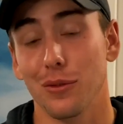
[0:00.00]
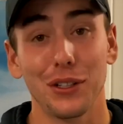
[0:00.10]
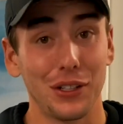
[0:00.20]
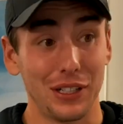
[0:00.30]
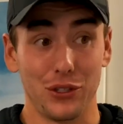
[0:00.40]

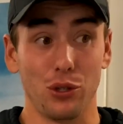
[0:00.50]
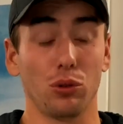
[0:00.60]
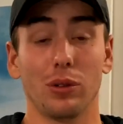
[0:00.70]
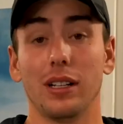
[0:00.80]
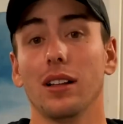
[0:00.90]
Really, you need two,
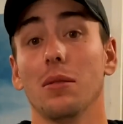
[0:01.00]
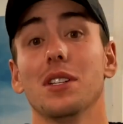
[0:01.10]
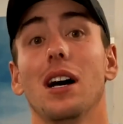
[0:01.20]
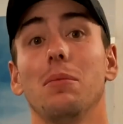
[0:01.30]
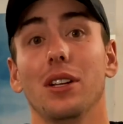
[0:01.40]
three clubs
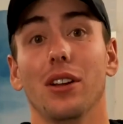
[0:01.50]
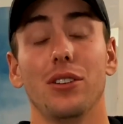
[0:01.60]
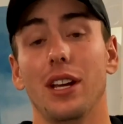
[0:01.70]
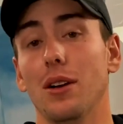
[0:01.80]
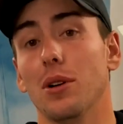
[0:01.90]
up. You know,
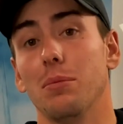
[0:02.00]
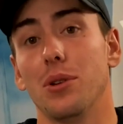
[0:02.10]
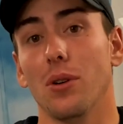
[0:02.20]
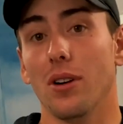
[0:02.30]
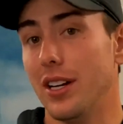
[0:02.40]
you hit one
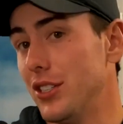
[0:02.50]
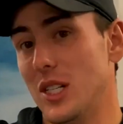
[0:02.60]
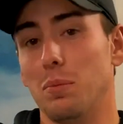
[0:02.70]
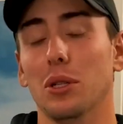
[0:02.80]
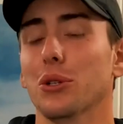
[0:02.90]
pure and it
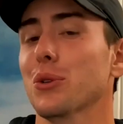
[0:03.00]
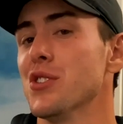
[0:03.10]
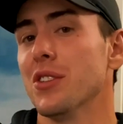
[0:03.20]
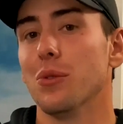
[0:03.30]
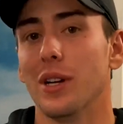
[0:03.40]
just
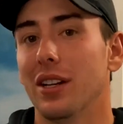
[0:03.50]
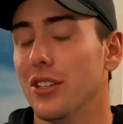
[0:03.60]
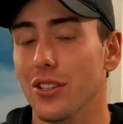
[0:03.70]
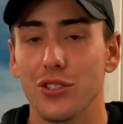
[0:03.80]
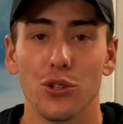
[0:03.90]
balloons in the wind and
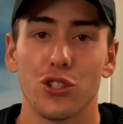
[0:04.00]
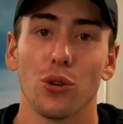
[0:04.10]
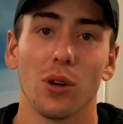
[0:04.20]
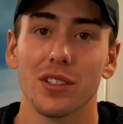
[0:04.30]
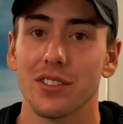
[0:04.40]
you're just
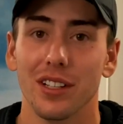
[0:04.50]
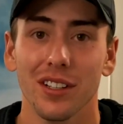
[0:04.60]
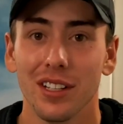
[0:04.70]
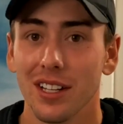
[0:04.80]
short still.